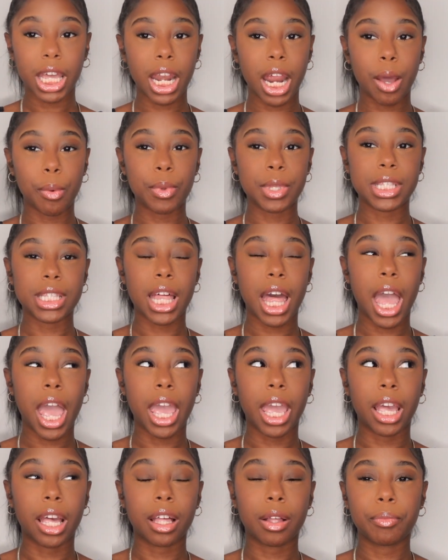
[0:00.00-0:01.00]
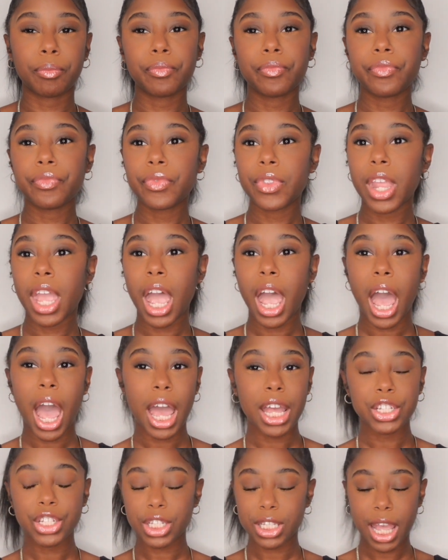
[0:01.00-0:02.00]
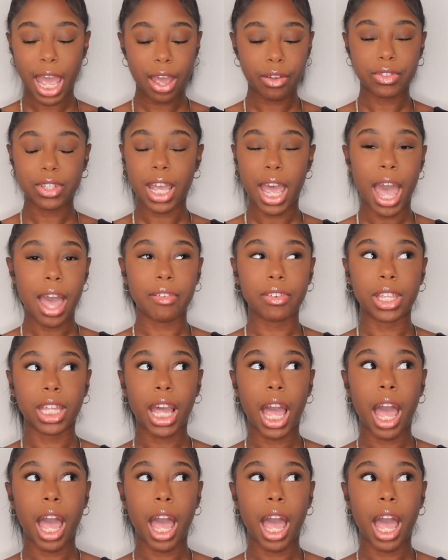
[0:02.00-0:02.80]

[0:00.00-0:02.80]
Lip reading: And I was like, I just have to have it.